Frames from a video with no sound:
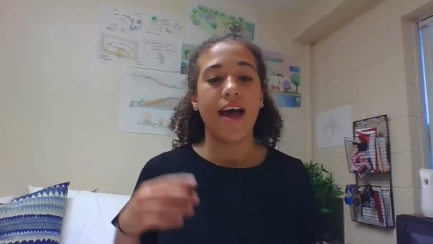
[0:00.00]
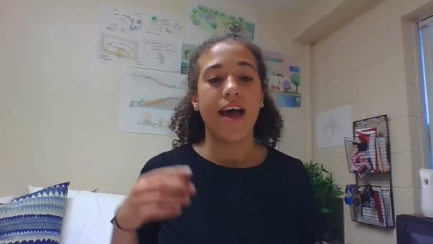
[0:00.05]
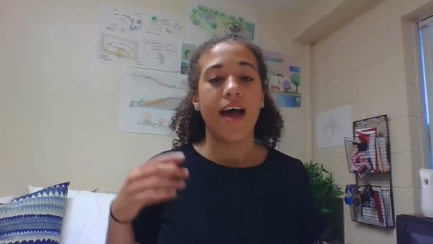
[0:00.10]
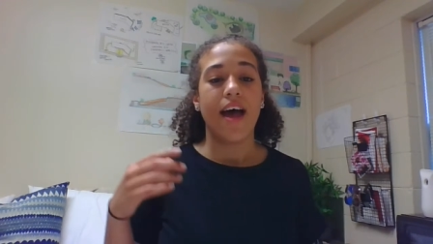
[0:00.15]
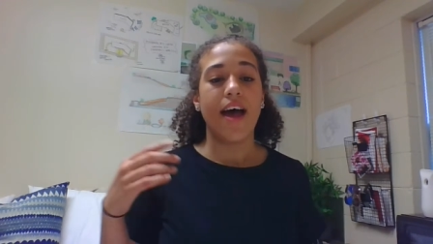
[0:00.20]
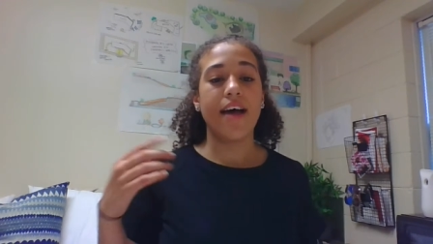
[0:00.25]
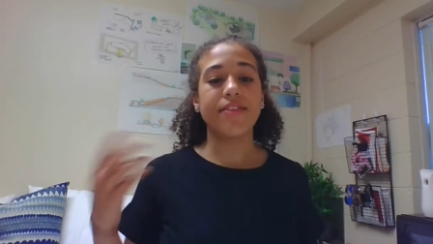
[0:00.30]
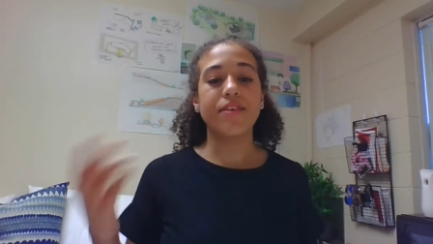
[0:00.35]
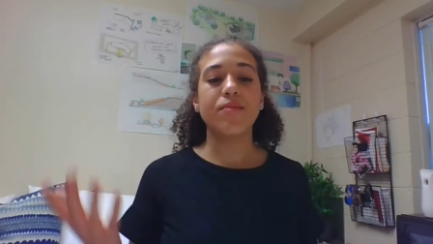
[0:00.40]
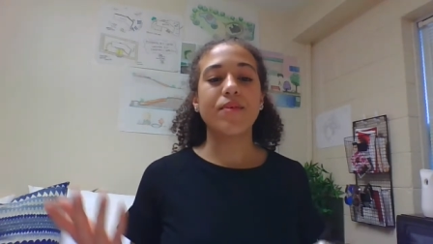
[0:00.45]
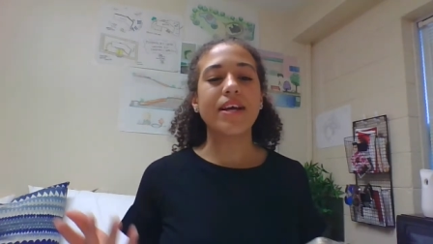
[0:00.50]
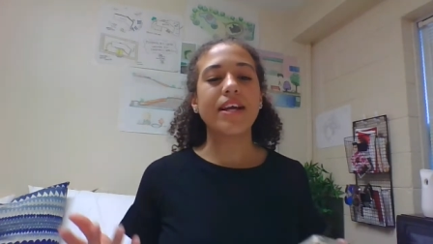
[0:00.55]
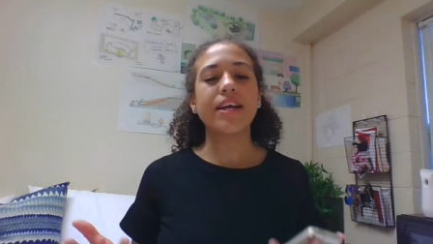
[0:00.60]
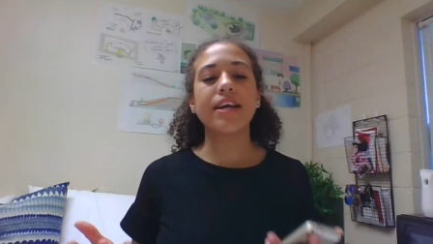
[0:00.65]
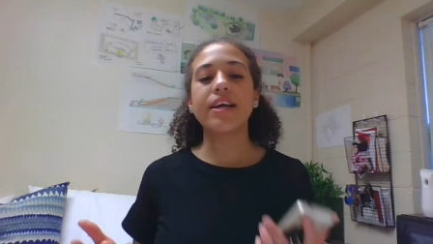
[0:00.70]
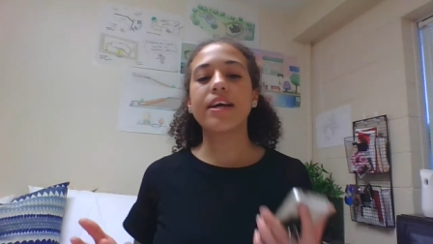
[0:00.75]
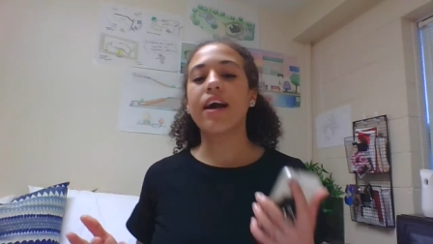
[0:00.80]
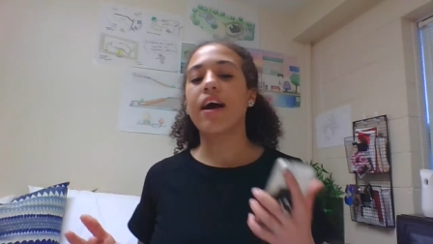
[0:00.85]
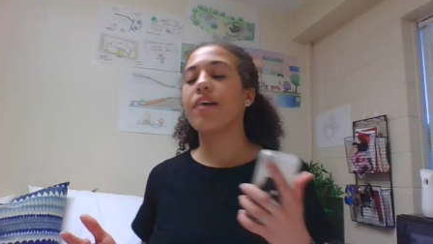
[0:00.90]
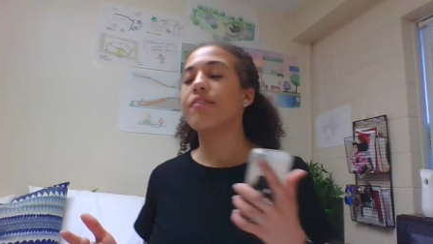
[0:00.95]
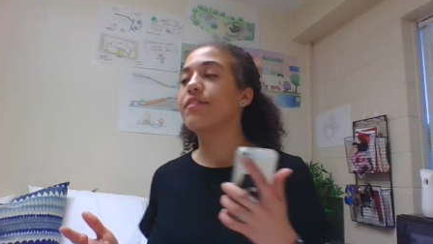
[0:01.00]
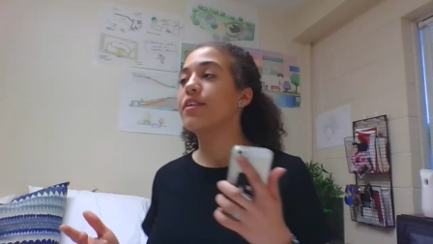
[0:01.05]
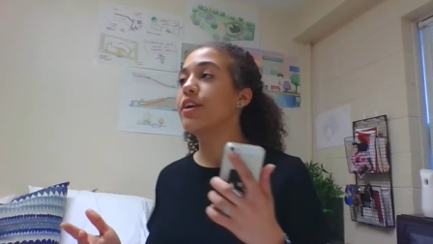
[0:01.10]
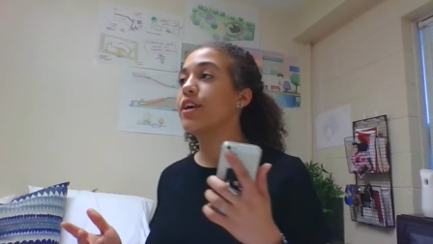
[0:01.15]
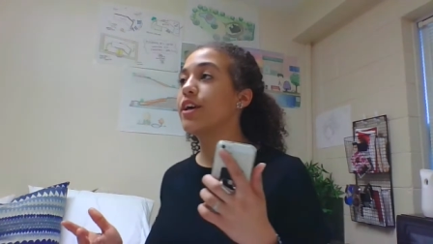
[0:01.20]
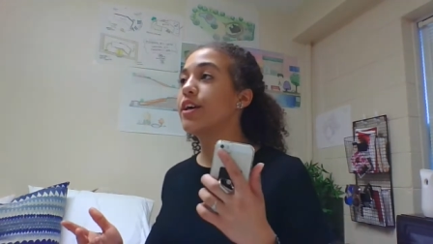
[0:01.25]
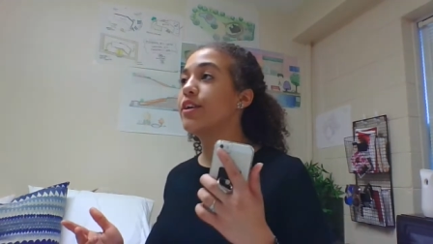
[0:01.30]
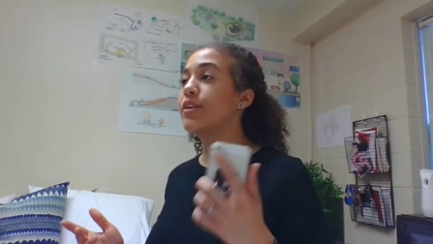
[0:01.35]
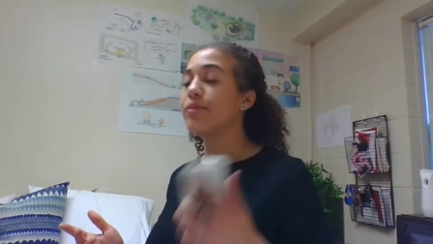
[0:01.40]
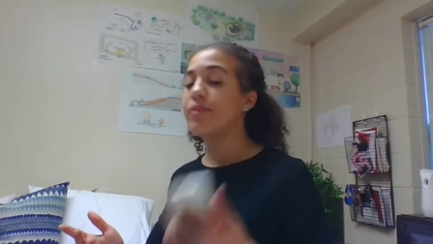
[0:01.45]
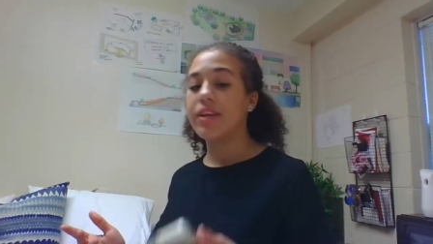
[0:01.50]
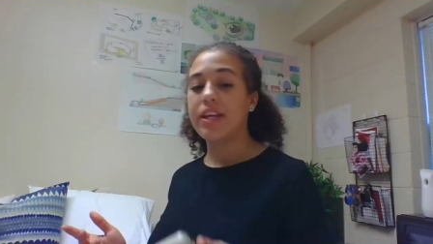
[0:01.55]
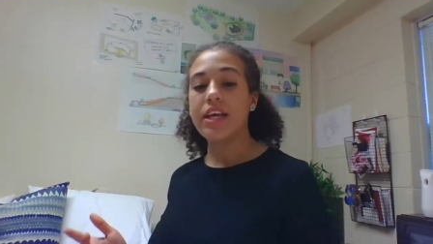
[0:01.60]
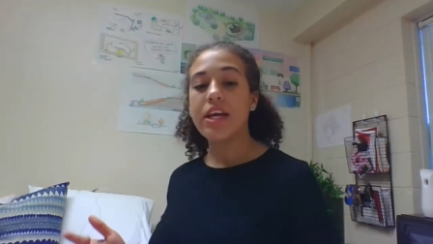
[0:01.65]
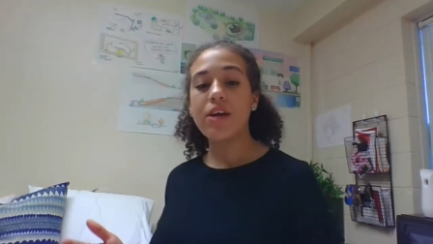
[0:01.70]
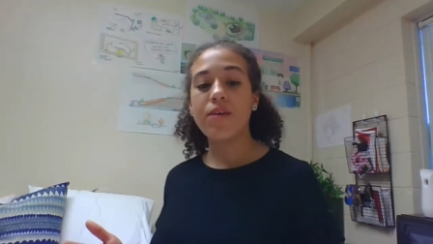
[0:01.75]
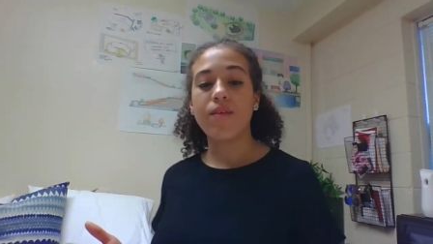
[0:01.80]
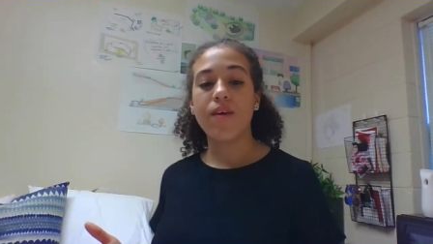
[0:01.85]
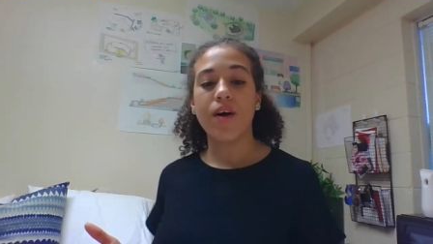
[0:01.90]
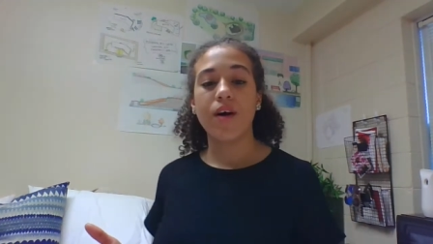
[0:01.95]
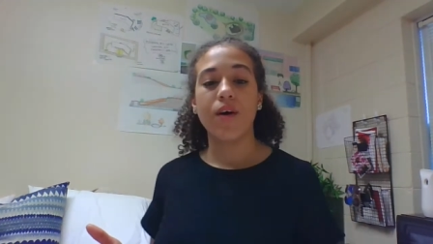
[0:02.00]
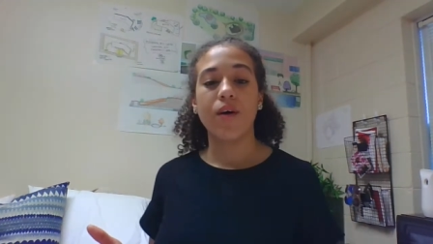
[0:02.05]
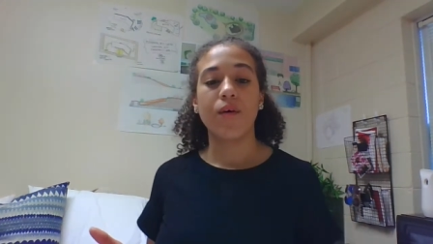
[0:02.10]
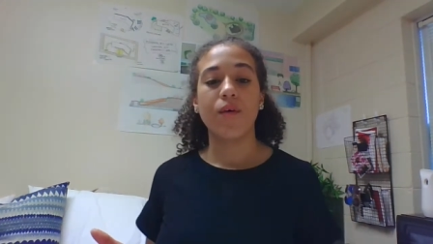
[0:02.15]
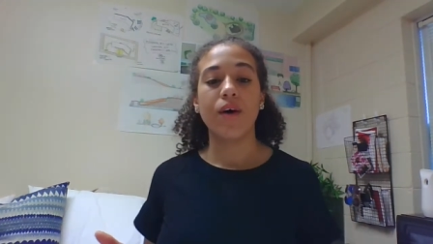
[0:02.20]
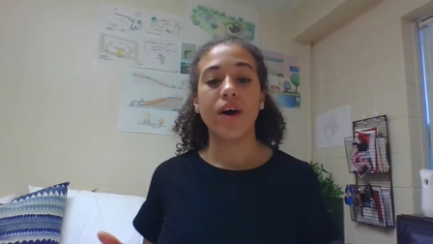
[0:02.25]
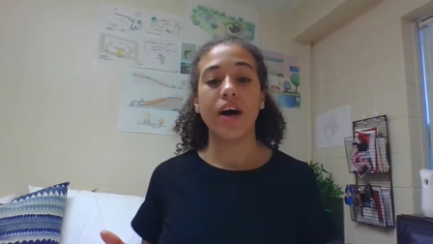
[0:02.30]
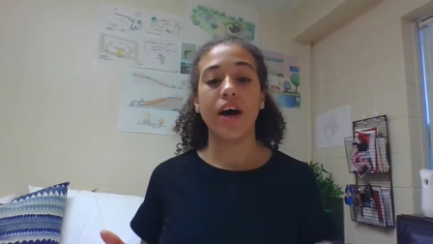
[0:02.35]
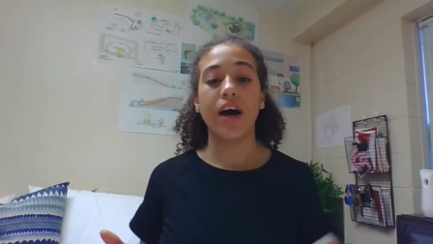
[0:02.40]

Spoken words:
And the reading of The New Negro